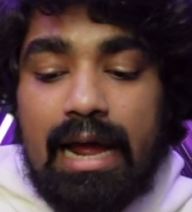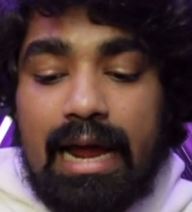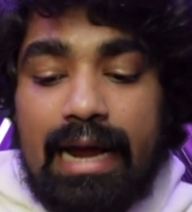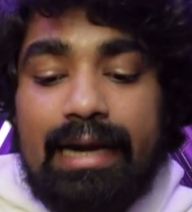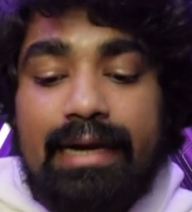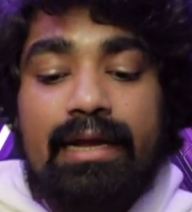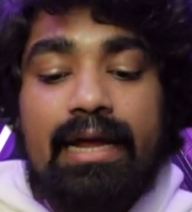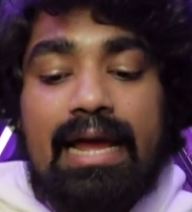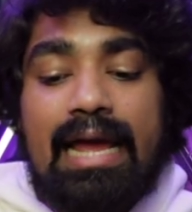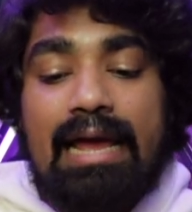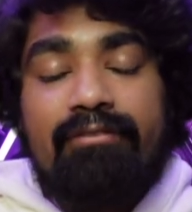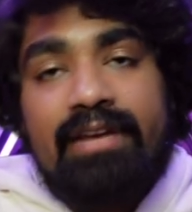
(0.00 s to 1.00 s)
and
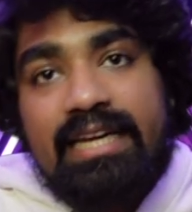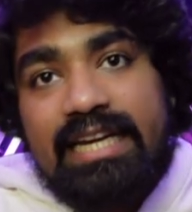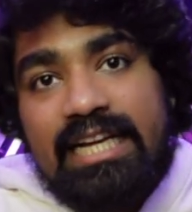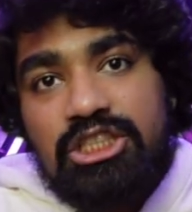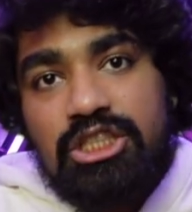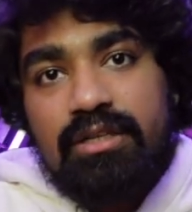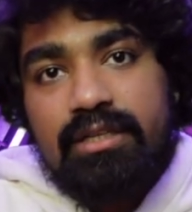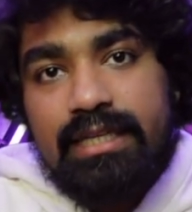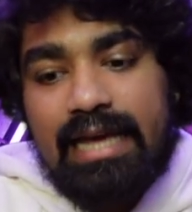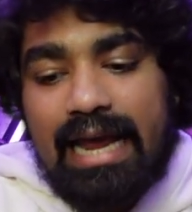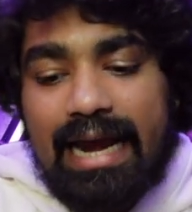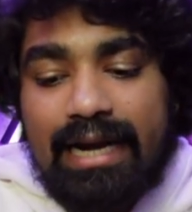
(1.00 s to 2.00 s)
having reached
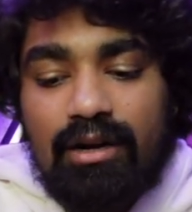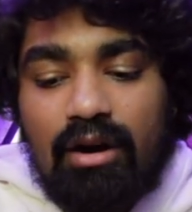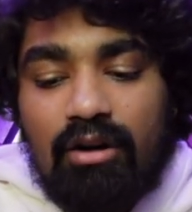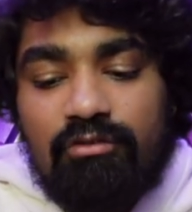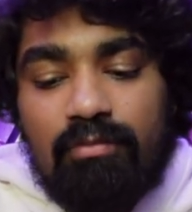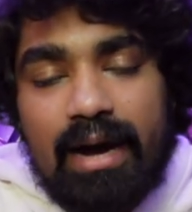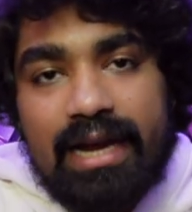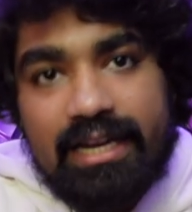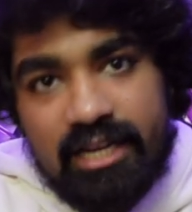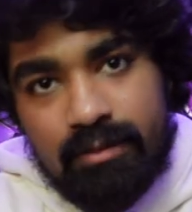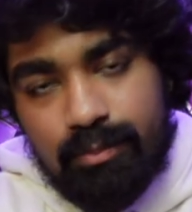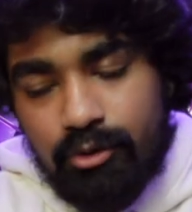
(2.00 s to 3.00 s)
the end of my
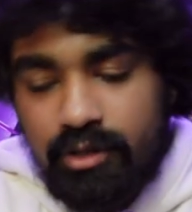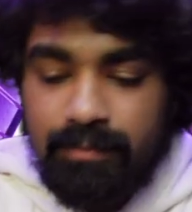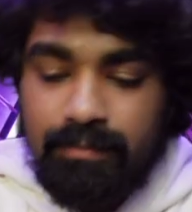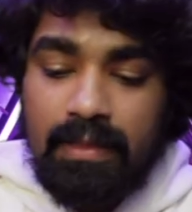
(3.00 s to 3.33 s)
input